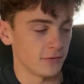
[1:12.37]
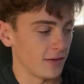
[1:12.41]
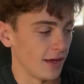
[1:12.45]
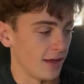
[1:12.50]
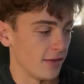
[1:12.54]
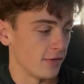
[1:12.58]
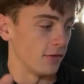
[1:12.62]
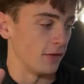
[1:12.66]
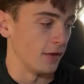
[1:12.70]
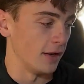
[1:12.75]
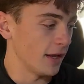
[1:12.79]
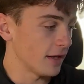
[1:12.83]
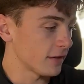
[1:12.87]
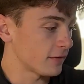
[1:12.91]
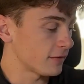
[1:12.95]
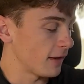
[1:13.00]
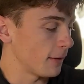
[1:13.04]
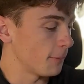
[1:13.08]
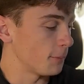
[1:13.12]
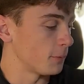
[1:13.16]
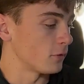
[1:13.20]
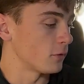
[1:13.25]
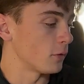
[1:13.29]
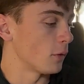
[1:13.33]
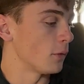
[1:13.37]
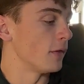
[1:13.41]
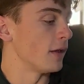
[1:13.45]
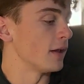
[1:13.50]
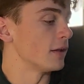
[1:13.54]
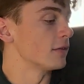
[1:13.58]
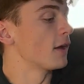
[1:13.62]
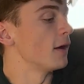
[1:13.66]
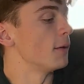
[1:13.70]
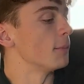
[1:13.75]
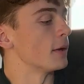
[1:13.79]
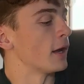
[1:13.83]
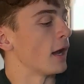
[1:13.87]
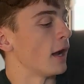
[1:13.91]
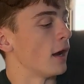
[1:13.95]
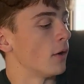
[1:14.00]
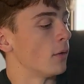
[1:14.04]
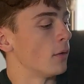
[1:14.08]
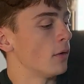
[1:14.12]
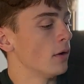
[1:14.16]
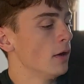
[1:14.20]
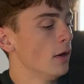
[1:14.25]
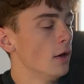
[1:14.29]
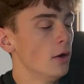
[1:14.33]
And then the next episode that's coming
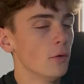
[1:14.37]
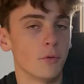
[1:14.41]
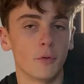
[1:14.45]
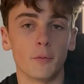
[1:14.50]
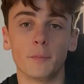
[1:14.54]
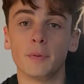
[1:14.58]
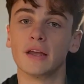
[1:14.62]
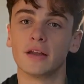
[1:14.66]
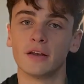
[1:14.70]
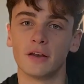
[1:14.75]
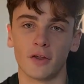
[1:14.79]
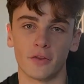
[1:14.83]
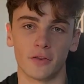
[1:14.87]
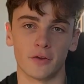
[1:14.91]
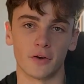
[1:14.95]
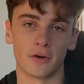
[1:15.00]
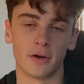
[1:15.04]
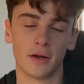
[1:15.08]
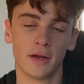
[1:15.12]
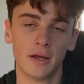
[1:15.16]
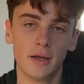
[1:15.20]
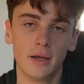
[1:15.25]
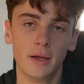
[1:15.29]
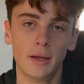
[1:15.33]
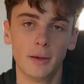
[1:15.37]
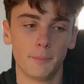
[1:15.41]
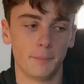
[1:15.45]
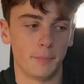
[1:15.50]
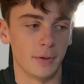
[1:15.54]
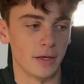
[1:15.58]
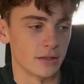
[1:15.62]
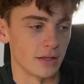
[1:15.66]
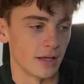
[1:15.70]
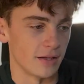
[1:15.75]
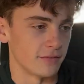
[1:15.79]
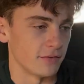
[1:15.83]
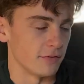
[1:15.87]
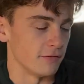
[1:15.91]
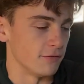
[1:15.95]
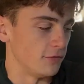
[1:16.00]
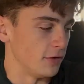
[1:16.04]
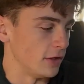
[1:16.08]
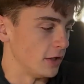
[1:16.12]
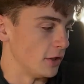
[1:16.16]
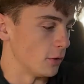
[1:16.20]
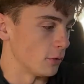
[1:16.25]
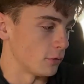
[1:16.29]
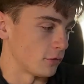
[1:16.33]
out will be another big lesson
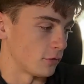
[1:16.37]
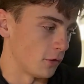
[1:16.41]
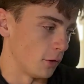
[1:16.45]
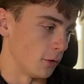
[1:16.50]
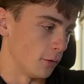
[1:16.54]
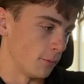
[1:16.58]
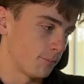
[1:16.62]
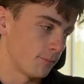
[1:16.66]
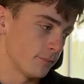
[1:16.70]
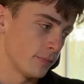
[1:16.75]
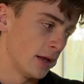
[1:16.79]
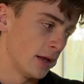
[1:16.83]
video. So